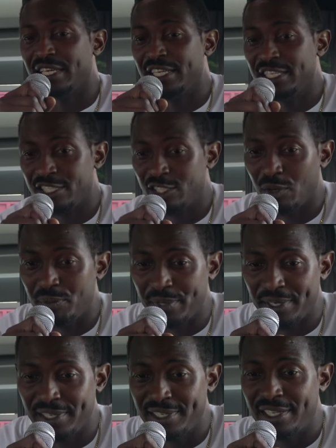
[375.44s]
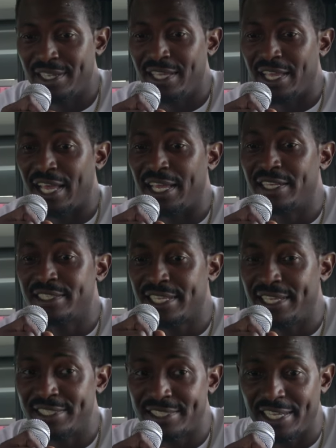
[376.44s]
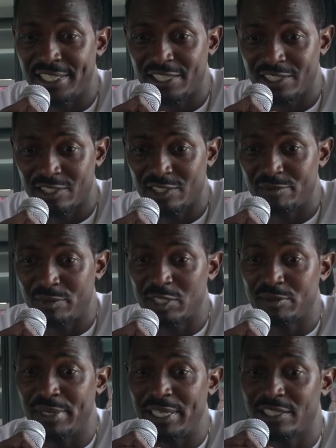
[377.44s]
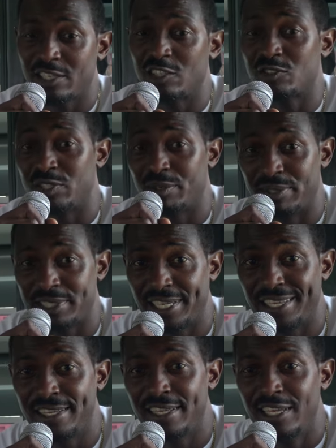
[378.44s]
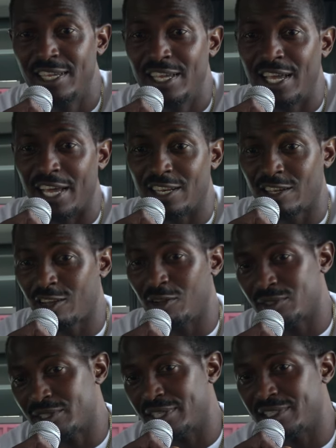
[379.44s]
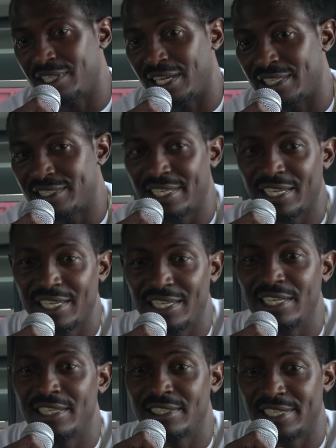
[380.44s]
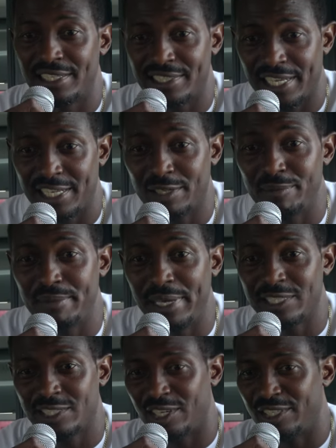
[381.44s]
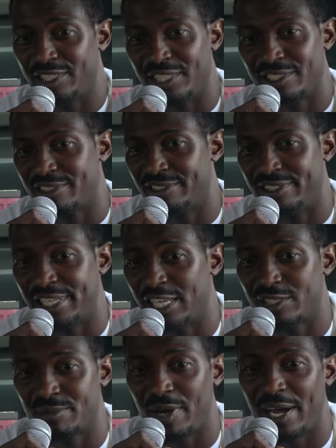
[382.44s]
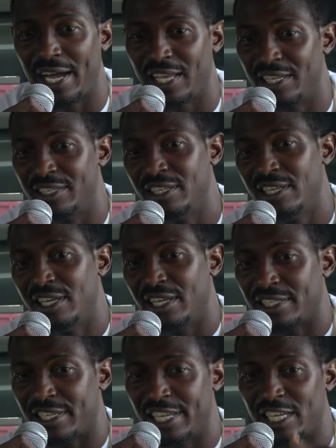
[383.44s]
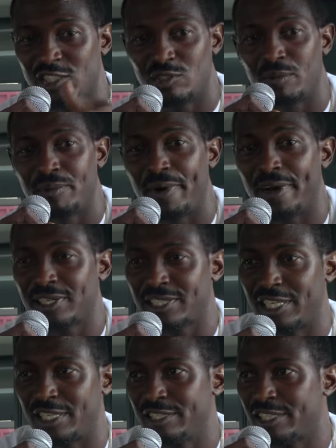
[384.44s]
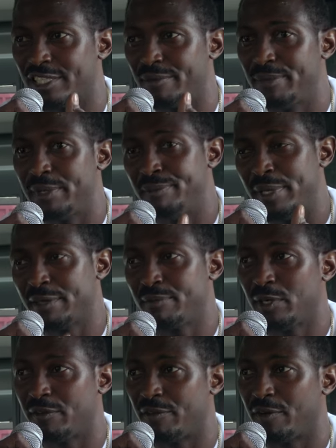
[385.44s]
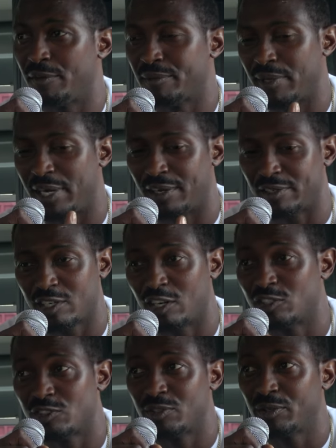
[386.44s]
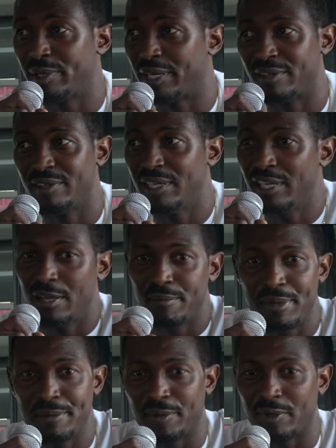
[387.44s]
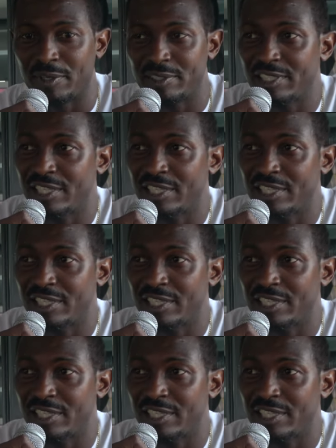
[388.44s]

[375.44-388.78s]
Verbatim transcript: Ethiopia, and Tanzania, which made country number 10 and the closest uh, second is Tanzania based on just Zanzibar Island, the national parks, and just a big, big beautiful uh, country where people are